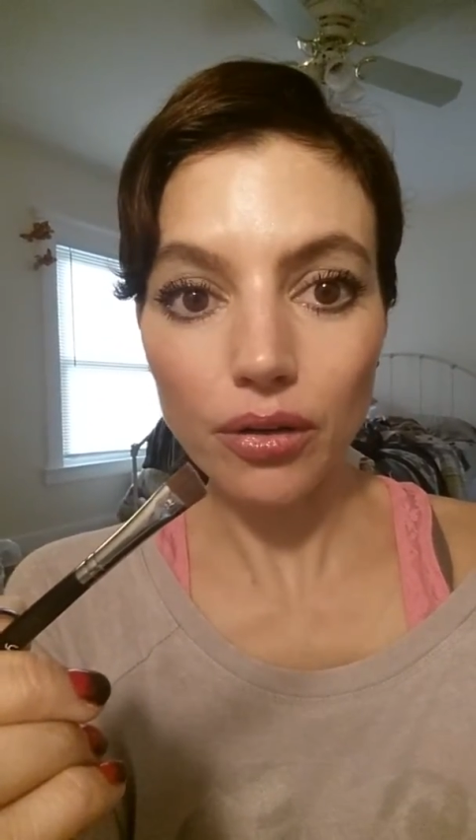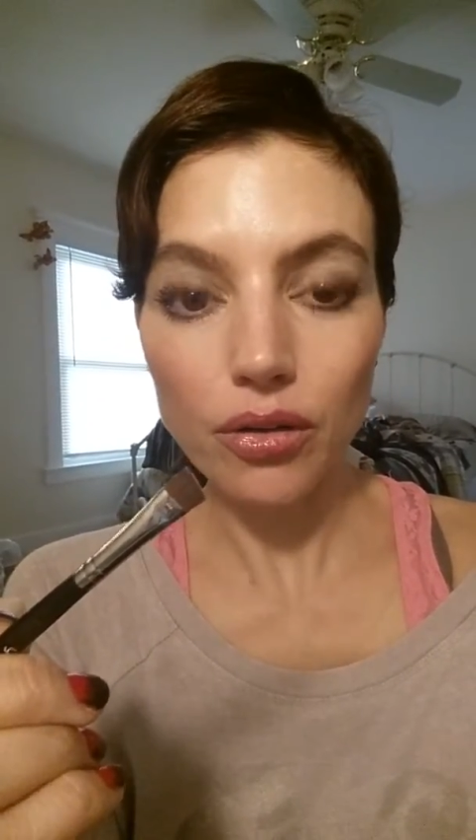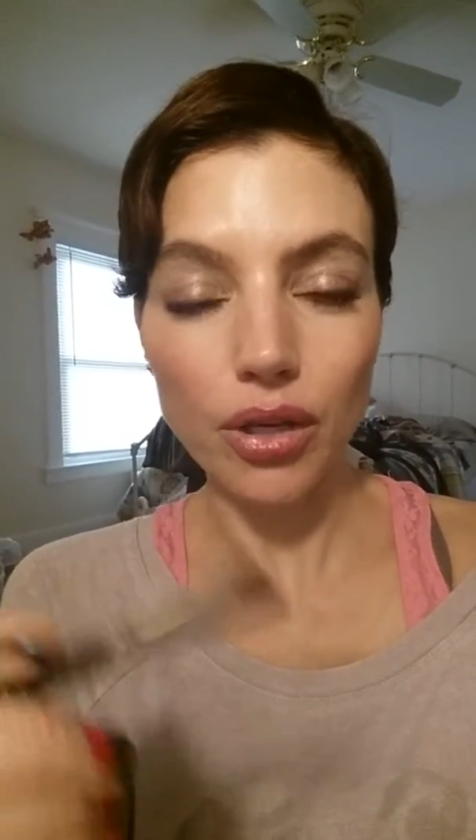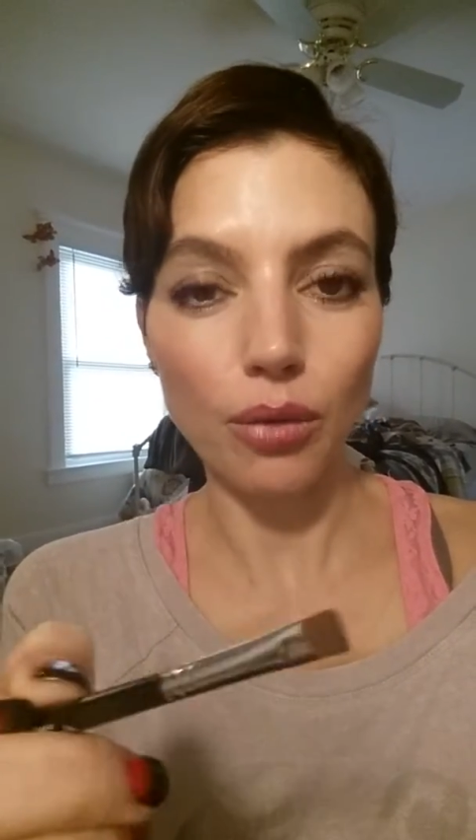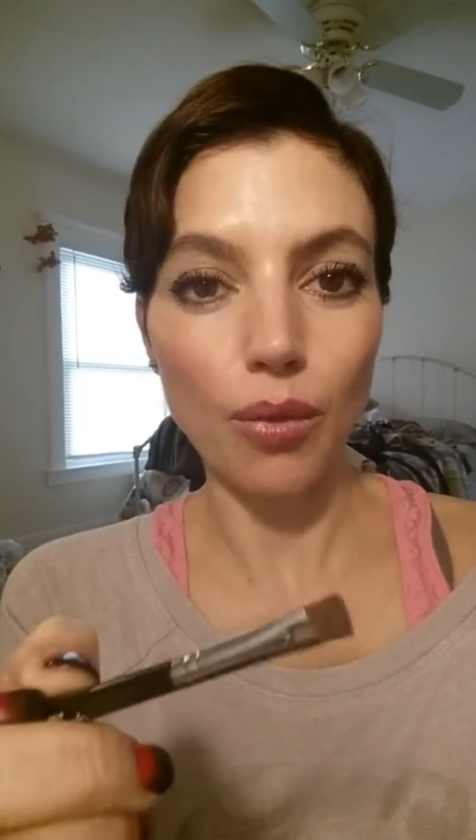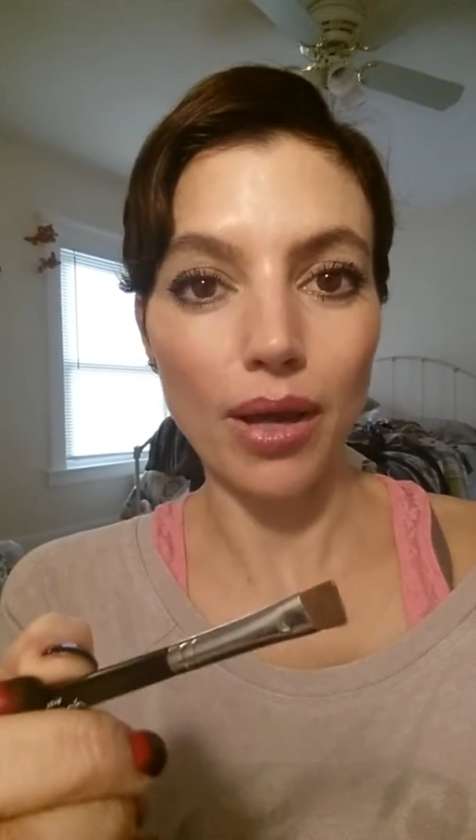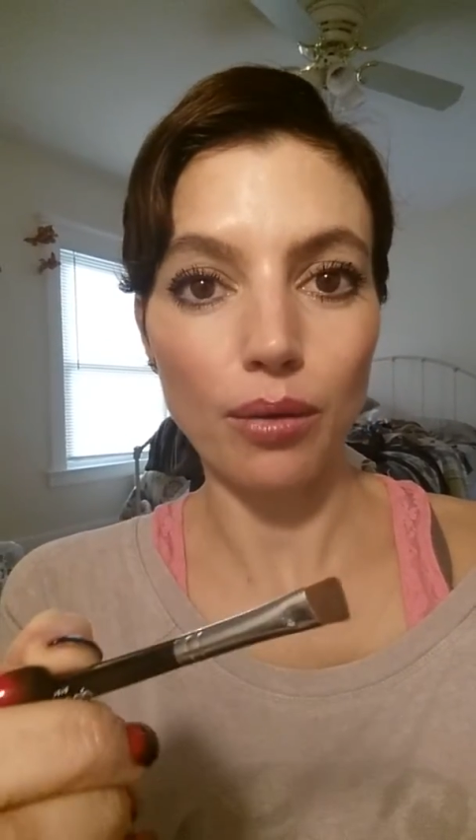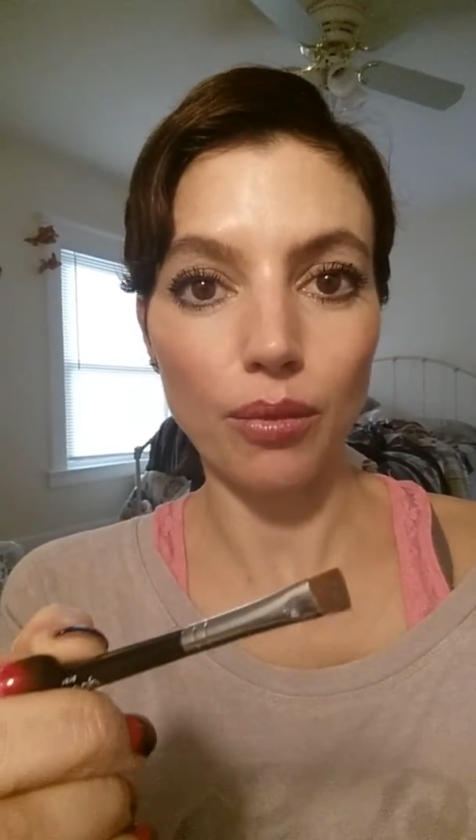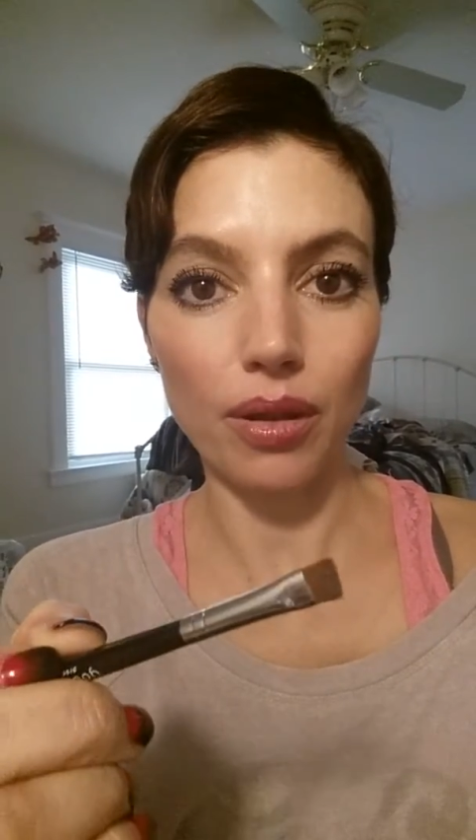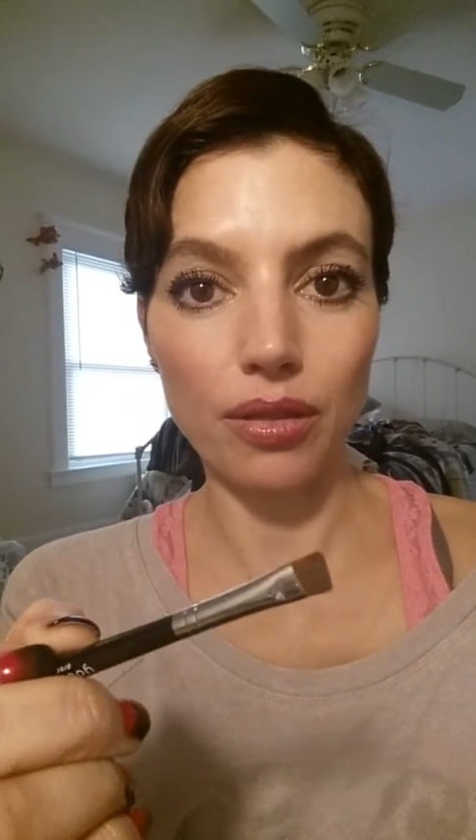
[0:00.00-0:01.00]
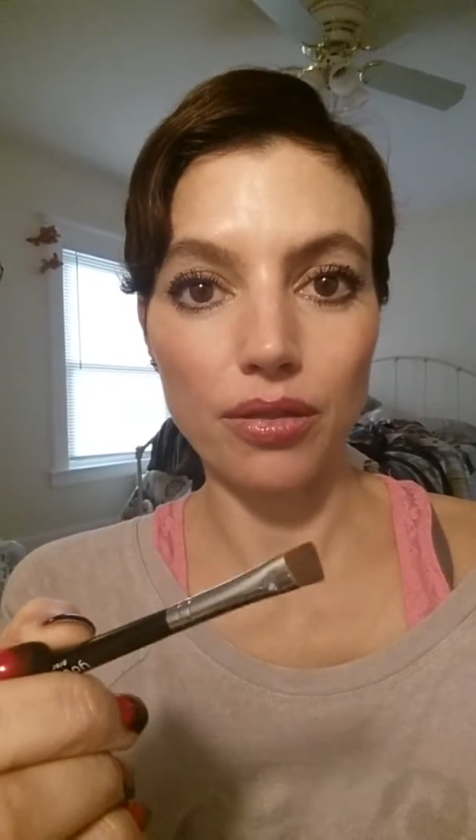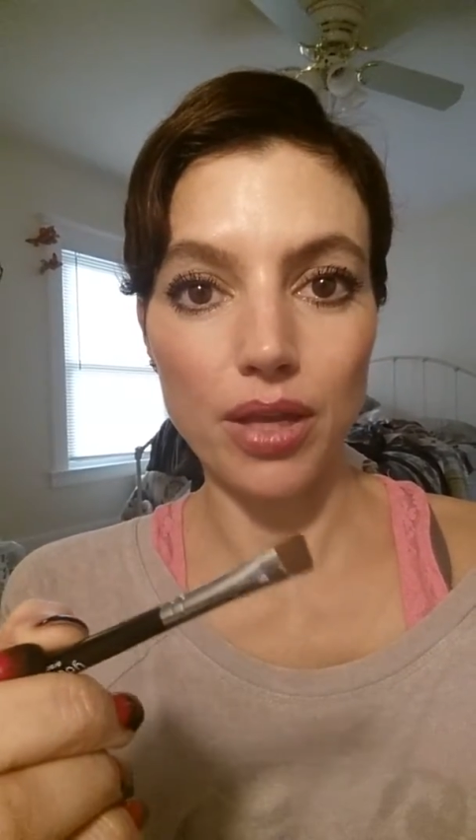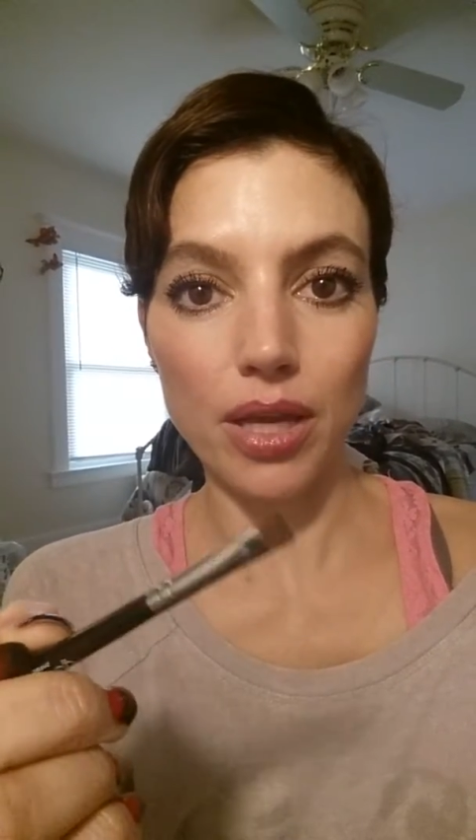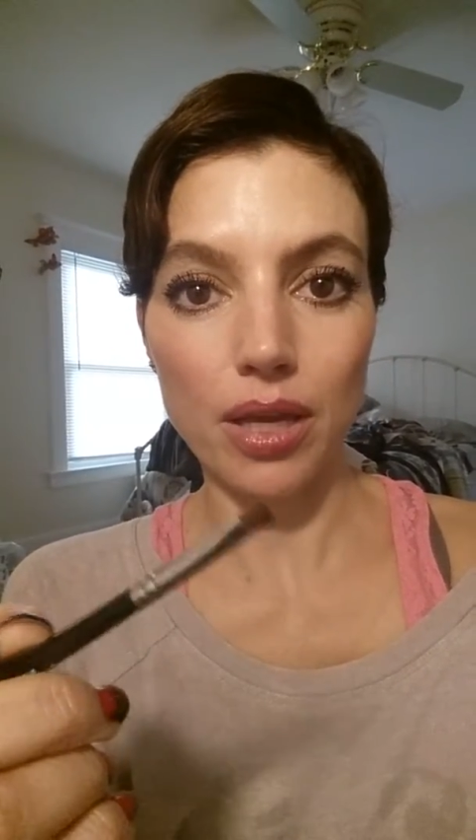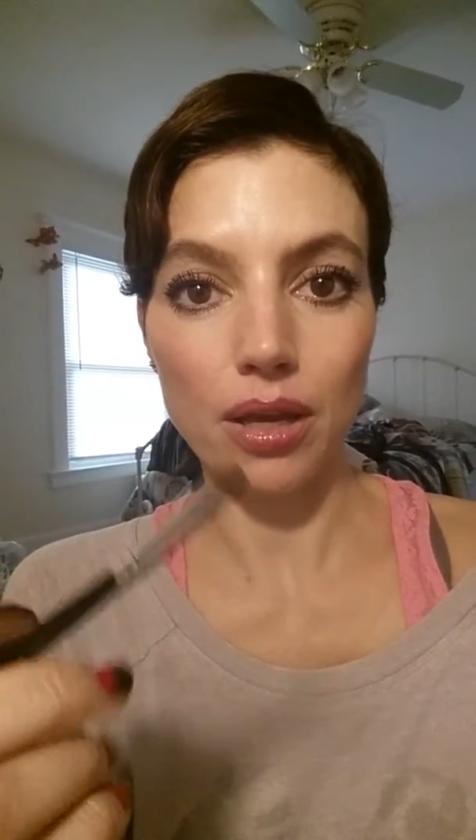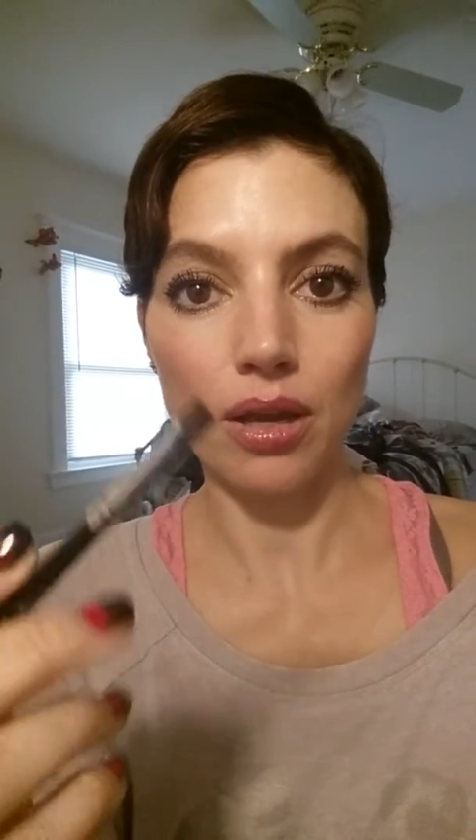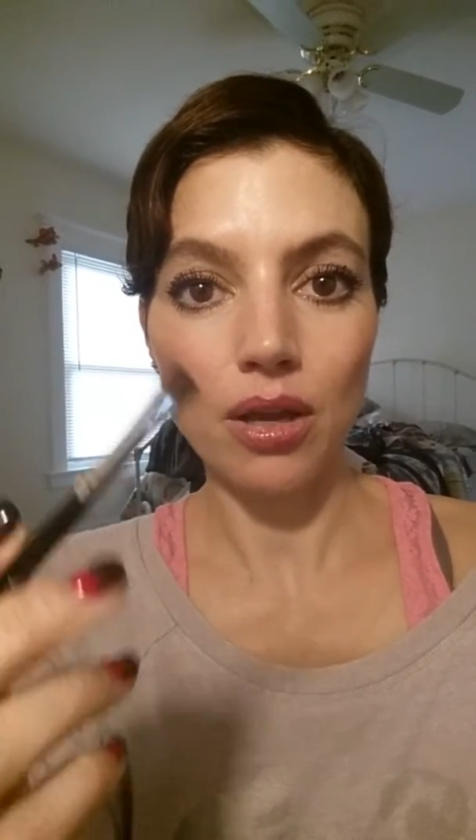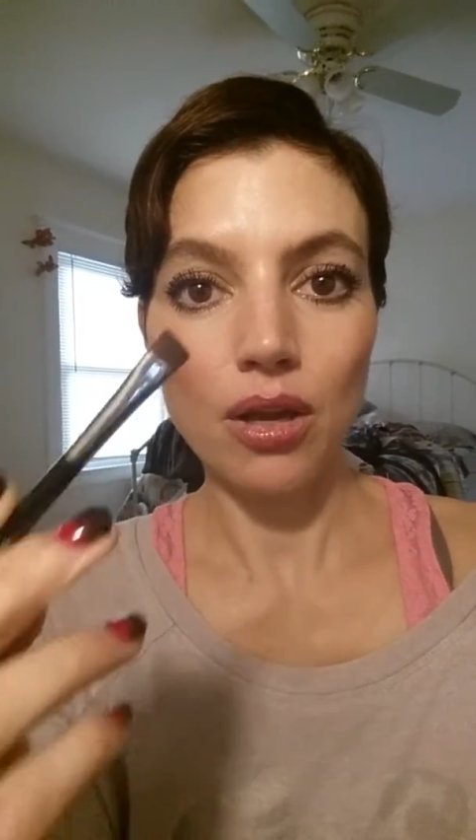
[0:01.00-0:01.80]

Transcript: You can wet it with the